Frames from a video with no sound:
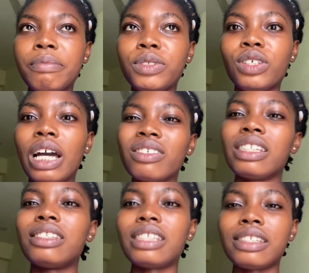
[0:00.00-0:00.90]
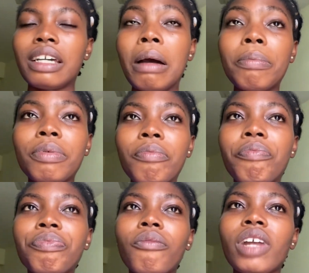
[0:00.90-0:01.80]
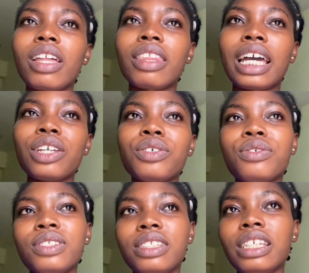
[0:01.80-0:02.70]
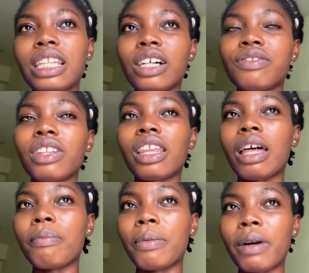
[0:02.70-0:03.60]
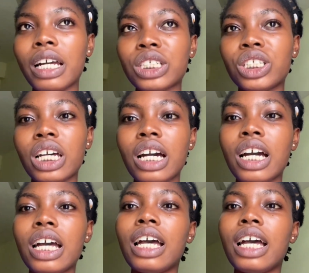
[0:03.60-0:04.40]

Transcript: So that was the setup that you could see. That was for the lumbar puncture.